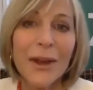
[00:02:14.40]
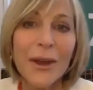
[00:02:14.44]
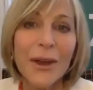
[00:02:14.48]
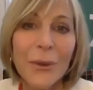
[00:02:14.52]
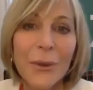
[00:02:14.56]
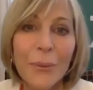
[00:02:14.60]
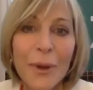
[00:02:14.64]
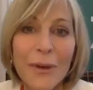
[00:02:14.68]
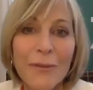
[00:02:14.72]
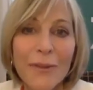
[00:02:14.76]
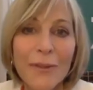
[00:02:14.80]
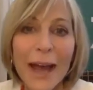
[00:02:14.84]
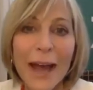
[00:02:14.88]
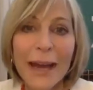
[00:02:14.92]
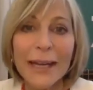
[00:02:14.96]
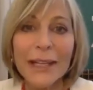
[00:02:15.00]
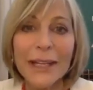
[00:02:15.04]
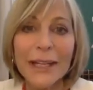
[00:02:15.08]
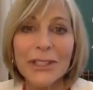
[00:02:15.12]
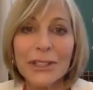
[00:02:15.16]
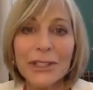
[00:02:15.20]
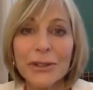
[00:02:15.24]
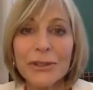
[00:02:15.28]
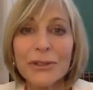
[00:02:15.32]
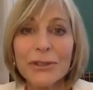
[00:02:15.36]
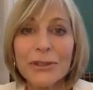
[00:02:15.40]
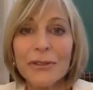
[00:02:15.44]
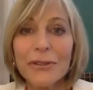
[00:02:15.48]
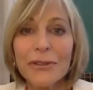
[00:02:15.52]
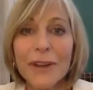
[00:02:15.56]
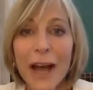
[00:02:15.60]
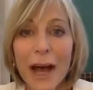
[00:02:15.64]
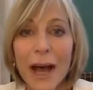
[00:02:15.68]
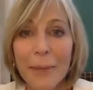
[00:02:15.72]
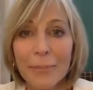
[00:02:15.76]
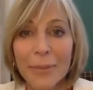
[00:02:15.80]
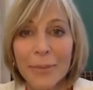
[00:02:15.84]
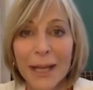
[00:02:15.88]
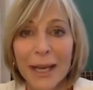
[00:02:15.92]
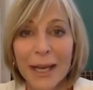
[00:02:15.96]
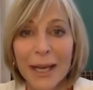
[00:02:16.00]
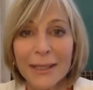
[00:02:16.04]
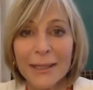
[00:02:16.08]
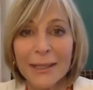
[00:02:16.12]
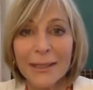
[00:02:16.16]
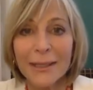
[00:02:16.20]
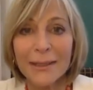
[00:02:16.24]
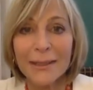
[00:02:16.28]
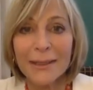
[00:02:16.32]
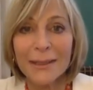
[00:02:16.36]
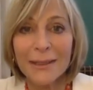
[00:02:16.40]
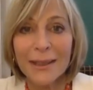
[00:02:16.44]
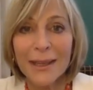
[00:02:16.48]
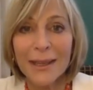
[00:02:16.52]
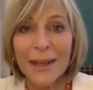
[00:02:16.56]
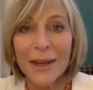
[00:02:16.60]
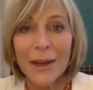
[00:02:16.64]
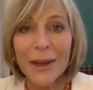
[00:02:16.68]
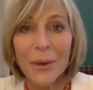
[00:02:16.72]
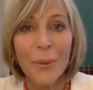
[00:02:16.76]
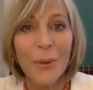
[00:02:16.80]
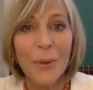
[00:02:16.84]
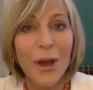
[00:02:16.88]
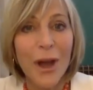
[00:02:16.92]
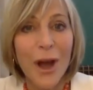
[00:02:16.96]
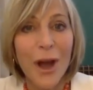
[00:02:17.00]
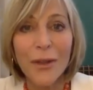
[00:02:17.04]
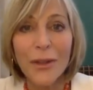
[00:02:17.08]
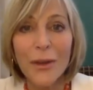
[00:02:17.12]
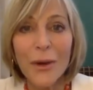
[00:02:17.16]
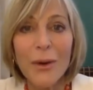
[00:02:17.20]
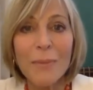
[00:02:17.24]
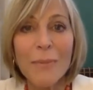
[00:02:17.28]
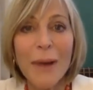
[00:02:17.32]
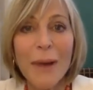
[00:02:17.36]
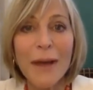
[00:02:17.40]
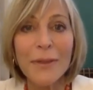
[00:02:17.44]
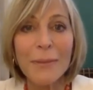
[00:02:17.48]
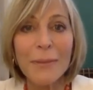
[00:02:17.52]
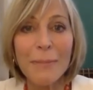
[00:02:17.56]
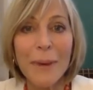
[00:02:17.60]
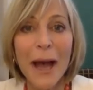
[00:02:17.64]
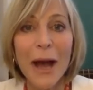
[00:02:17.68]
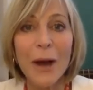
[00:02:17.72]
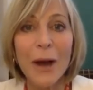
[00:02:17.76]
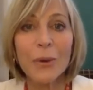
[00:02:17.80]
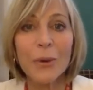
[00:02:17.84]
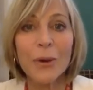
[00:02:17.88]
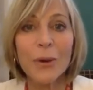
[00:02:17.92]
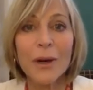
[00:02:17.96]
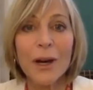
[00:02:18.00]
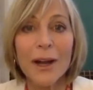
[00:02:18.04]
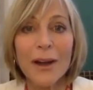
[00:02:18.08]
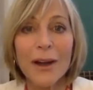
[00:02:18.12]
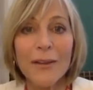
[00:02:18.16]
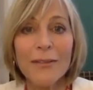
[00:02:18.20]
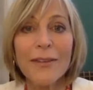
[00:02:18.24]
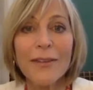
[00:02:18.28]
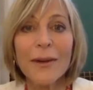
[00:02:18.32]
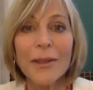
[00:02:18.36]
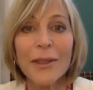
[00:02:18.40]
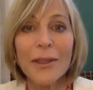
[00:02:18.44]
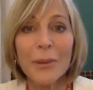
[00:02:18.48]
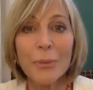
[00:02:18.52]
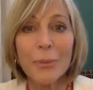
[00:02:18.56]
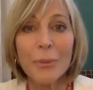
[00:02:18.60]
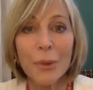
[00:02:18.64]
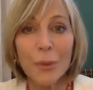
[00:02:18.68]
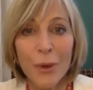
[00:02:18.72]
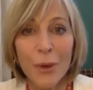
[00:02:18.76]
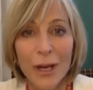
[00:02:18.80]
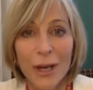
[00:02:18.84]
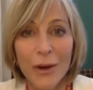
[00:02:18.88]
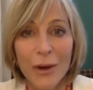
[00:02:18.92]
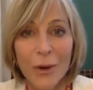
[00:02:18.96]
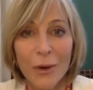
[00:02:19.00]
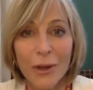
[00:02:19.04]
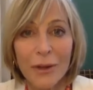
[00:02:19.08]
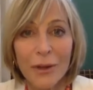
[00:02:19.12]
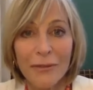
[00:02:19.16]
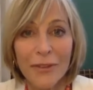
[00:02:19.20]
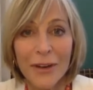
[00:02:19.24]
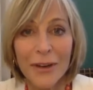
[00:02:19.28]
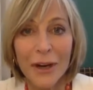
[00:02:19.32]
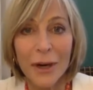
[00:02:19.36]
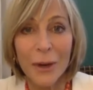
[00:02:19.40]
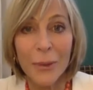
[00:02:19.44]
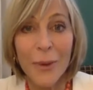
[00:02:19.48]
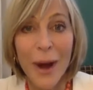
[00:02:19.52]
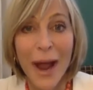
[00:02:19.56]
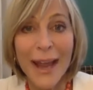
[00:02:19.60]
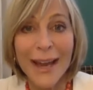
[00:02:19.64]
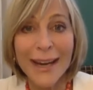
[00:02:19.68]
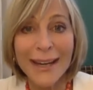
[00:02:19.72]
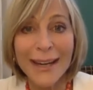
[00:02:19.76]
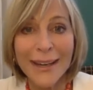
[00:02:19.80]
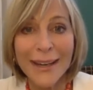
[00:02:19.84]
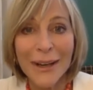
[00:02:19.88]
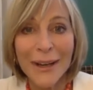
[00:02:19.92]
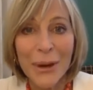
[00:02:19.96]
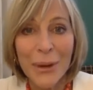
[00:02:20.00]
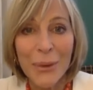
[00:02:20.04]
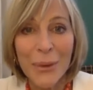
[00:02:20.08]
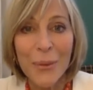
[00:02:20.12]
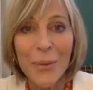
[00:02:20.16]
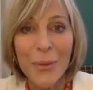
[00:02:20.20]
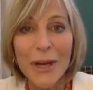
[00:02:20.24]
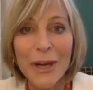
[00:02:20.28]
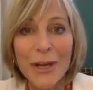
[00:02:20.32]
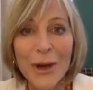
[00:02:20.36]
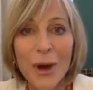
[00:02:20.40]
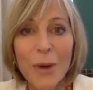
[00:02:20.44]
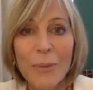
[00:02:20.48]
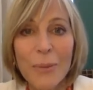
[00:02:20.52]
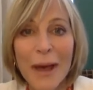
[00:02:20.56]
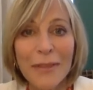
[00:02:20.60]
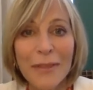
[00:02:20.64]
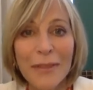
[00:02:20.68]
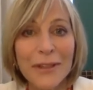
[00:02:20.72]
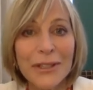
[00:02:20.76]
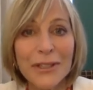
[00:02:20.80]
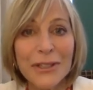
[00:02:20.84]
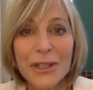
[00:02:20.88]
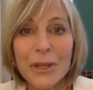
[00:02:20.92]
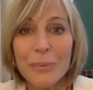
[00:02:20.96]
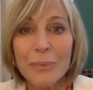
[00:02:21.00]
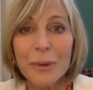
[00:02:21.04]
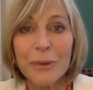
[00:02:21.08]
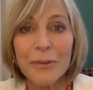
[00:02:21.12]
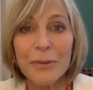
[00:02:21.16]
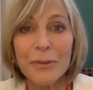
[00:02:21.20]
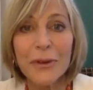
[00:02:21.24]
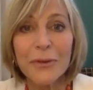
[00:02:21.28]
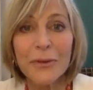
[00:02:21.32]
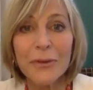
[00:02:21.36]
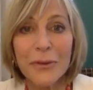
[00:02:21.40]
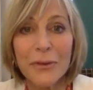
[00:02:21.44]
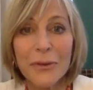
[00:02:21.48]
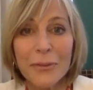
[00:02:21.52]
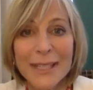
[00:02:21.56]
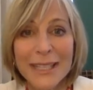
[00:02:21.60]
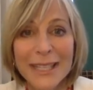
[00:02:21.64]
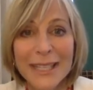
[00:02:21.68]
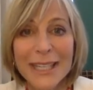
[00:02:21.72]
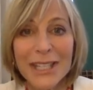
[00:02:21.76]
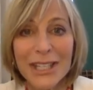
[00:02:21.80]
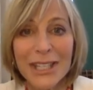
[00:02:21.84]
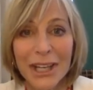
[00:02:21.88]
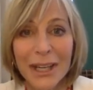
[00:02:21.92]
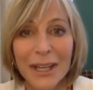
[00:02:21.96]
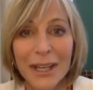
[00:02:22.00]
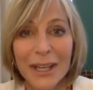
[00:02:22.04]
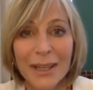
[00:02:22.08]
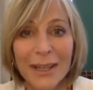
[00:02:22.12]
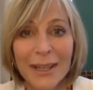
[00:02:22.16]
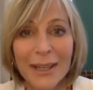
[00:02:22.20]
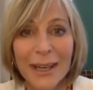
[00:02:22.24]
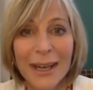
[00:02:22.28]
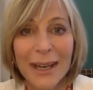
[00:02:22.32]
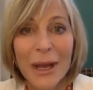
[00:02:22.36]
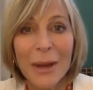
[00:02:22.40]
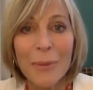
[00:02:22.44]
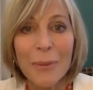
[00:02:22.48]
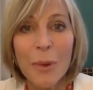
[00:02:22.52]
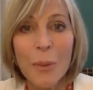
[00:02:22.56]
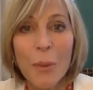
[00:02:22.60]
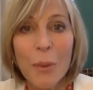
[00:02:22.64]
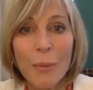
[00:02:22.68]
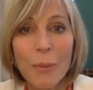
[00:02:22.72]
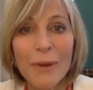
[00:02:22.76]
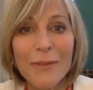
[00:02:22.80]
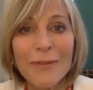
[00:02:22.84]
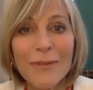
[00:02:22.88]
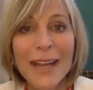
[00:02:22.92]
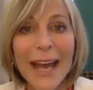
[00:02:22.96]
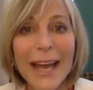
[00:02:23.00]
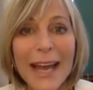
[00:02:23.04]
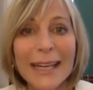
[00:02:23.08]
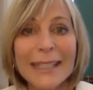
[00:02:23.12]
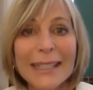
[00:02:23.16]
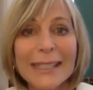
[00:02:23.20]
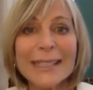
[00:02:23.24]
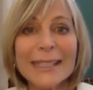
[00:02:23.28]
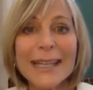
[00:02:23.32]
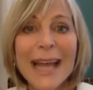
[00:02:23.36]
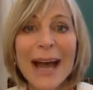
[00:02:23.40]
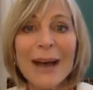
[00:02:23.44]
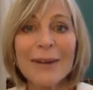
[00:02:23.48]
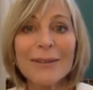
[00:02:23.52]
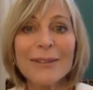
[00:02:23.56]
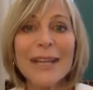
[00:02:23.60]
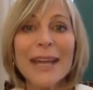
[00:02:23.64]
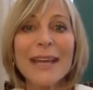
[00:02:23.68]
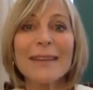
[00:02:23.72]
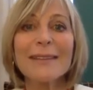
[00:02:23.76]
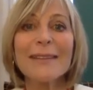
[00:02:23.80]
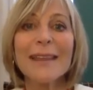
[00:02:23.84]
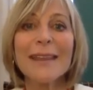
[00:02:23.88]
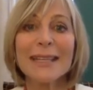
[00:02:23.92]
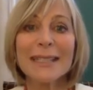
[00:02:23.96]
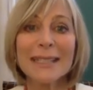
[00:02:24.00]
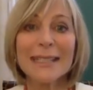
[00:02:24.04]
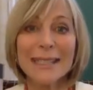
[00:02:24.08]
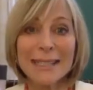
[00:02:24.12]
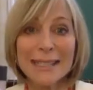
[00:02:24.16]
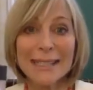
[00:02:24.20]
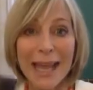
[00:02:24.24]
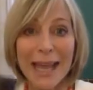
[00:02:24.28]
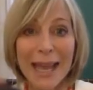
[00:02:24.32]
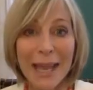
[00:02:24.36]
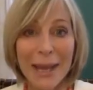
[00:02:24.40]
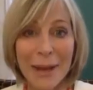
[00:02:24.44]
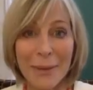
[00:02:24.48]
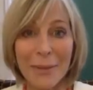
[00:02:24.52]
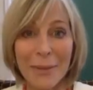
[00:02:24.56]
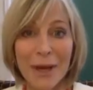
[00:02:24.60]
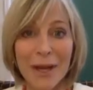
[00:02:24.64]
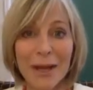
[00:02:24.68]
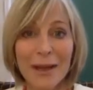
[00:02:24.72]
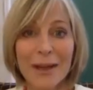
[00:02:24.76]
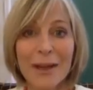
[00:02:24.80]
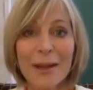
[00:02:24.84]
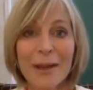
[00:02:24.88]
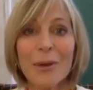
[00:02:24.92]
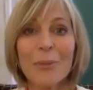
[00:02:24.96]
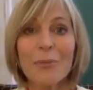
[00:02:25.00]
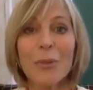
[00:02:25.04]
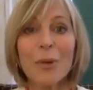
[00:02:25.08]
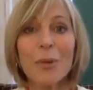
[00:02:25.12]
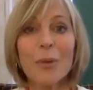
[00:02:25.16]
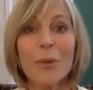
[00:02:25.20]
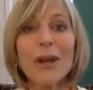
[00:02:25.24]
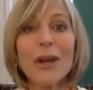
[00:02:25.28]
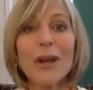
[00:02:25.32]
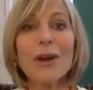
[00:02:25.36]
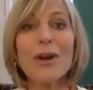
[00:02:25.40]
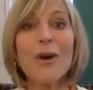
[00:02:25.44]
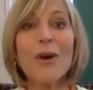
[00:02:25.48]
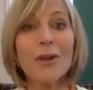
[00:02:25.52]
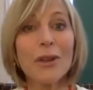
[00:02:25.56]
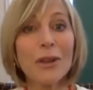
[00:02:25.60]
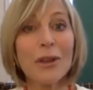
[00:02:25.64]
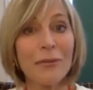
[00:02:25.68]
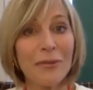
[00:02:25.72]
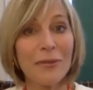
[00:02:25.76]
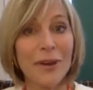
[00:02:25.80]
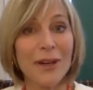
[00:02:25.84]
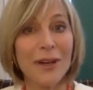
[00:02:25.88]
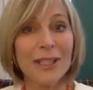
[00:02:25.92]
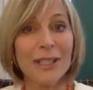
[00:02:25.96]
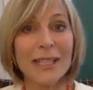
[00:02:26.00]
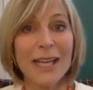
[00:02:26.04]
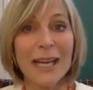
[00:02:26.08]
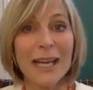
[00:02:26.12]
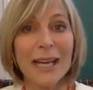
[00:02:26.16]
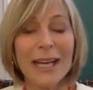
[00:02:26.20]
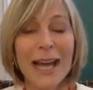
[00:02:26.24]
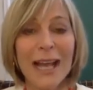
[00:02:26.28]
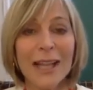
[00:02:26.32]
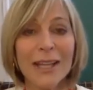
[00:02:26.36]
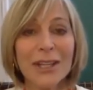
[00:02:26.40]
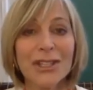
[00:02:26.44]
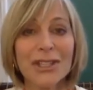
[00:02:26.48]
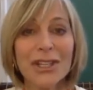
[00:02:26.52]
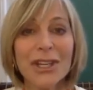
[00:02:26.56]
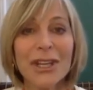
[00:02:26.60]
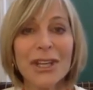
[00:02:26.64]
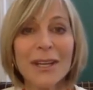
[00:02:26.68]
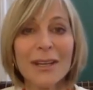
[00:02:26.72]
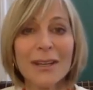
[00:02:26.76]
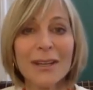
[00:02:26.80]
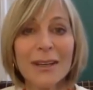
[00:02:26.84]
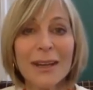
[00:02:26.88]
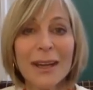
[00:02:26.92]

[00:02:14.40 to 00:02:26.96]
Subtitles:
we've got an exclusive complex. We all know about the power of the Moringa oleifera, right? We know about the superfood from Zija. But what we've done is now taken that same Moringa oleifera technology